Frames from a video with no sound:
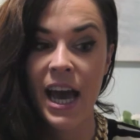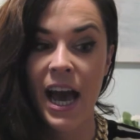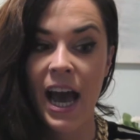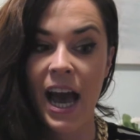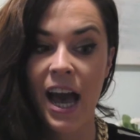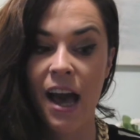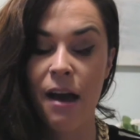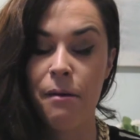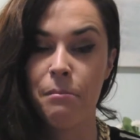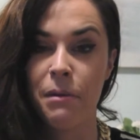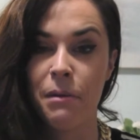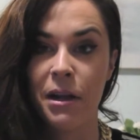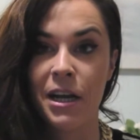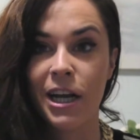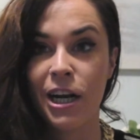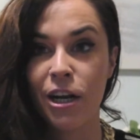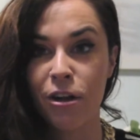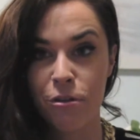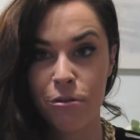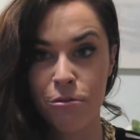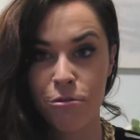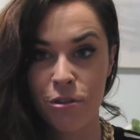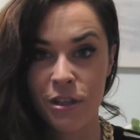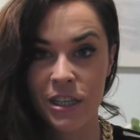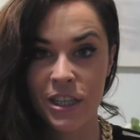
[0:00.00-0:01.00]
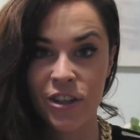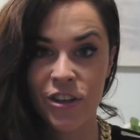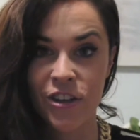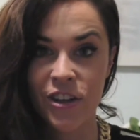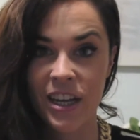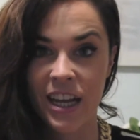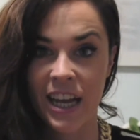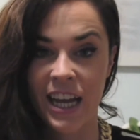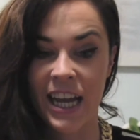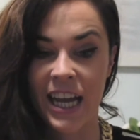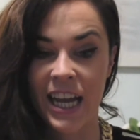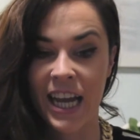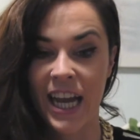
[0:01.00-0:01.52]
like gluten-free
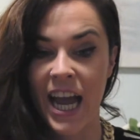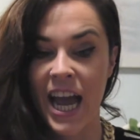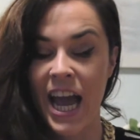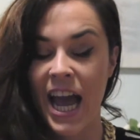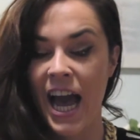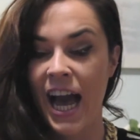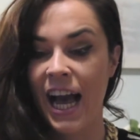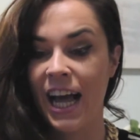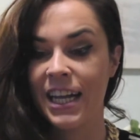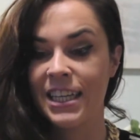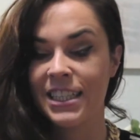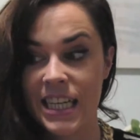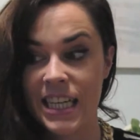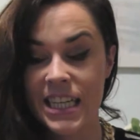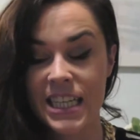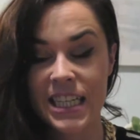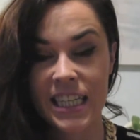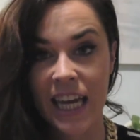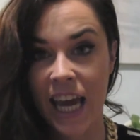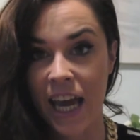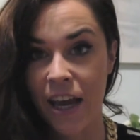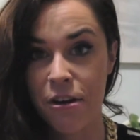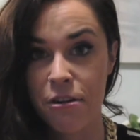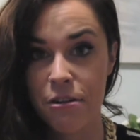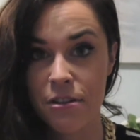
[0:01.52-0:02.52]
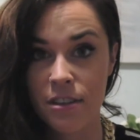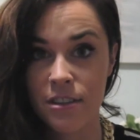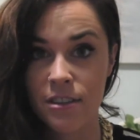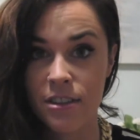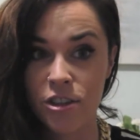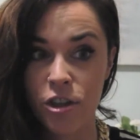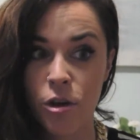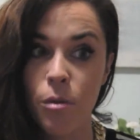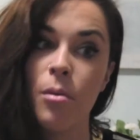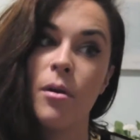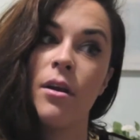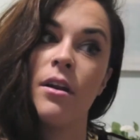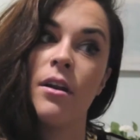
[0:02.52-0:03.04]
cooking and eating out in
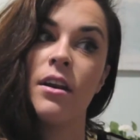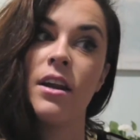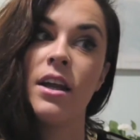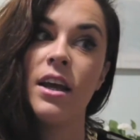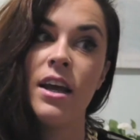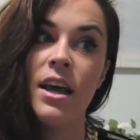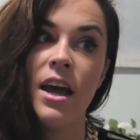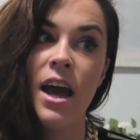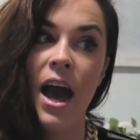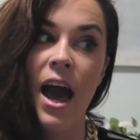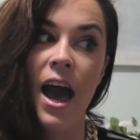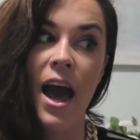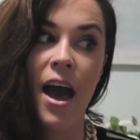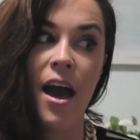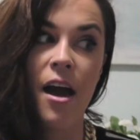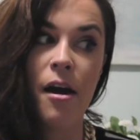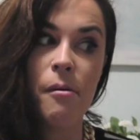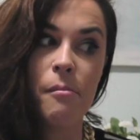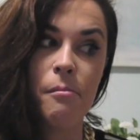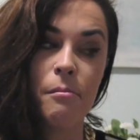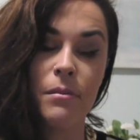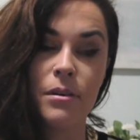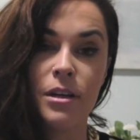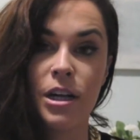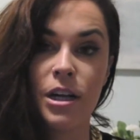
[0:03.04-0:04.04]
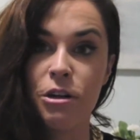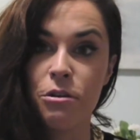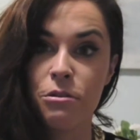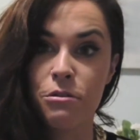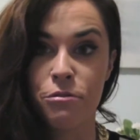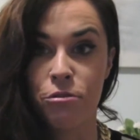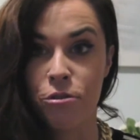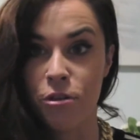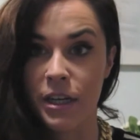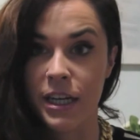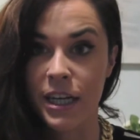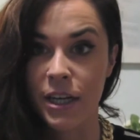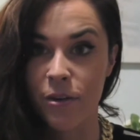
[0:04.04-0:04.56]
Dublin,
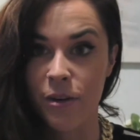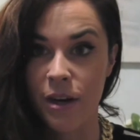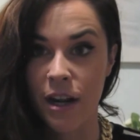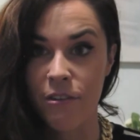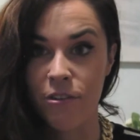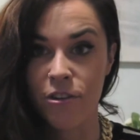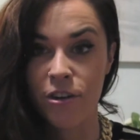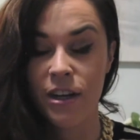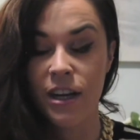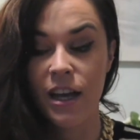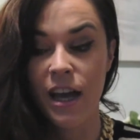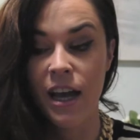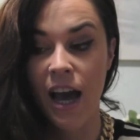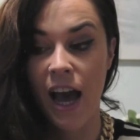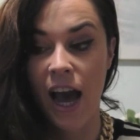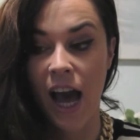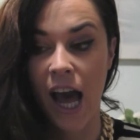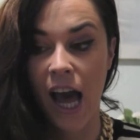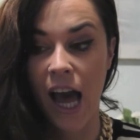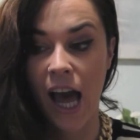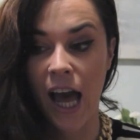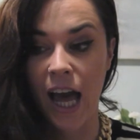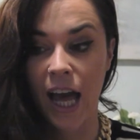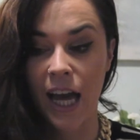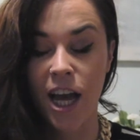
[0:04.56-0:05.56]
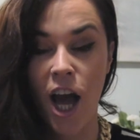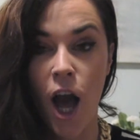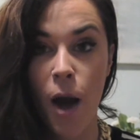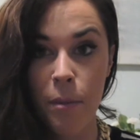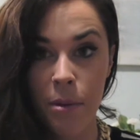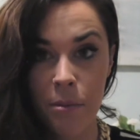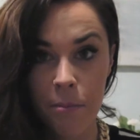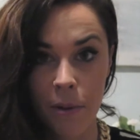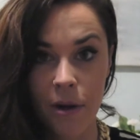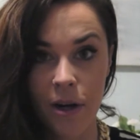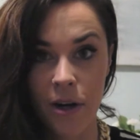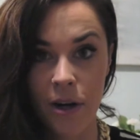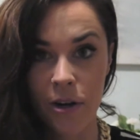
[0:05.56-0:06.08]
gluten-free or whatever,
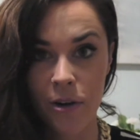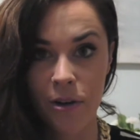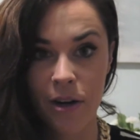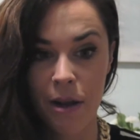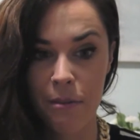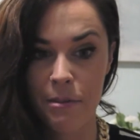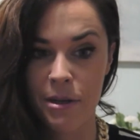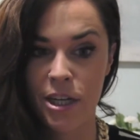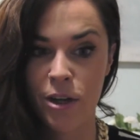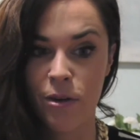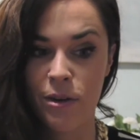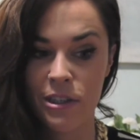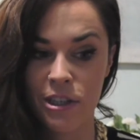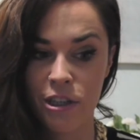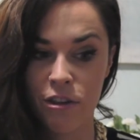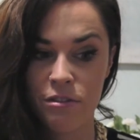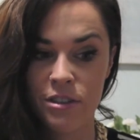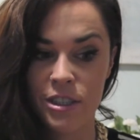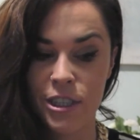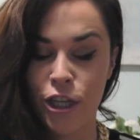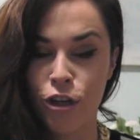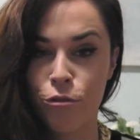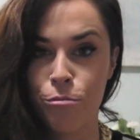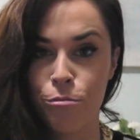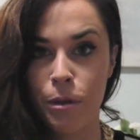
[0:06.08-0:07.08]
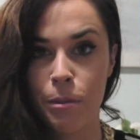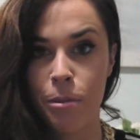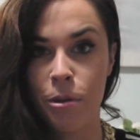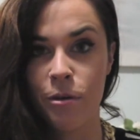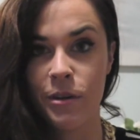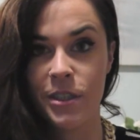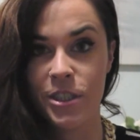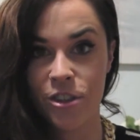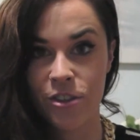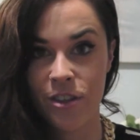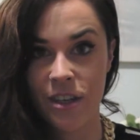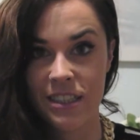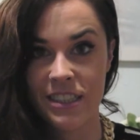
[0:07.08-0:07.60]
comment below, let me know. I'd love to know if people are
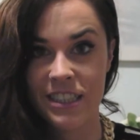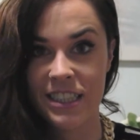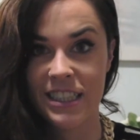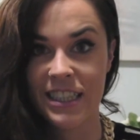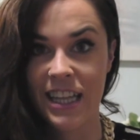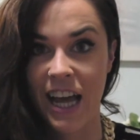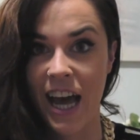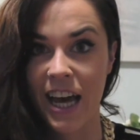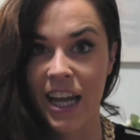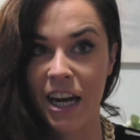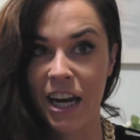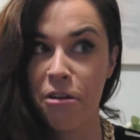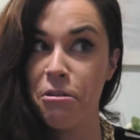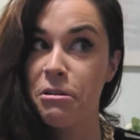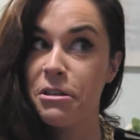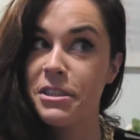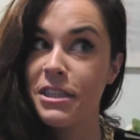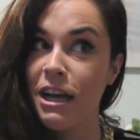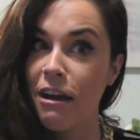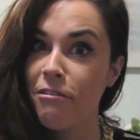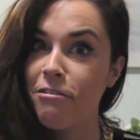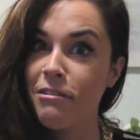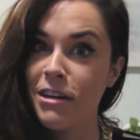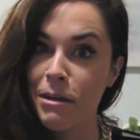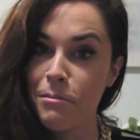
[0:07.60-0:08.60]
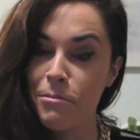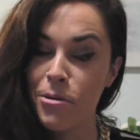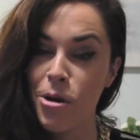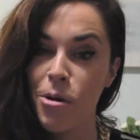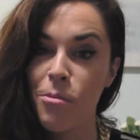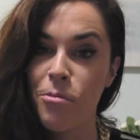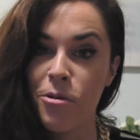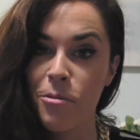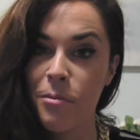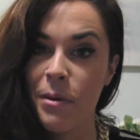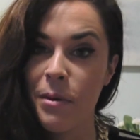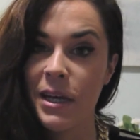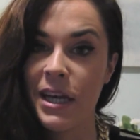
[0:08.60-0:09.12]
interested in that, and I would definitely be up
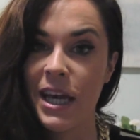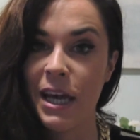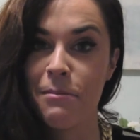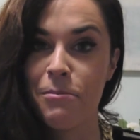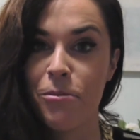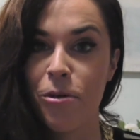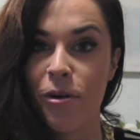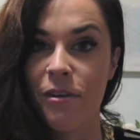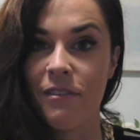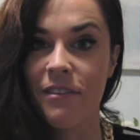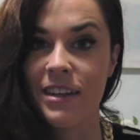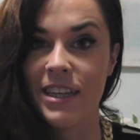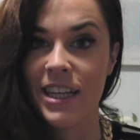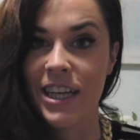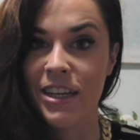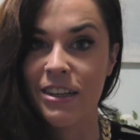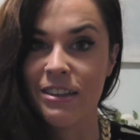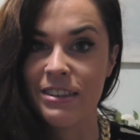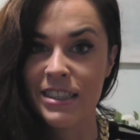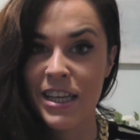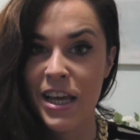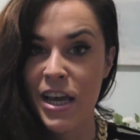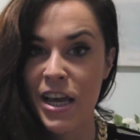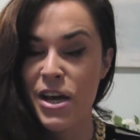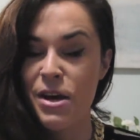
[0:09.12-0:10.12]
for making more videos.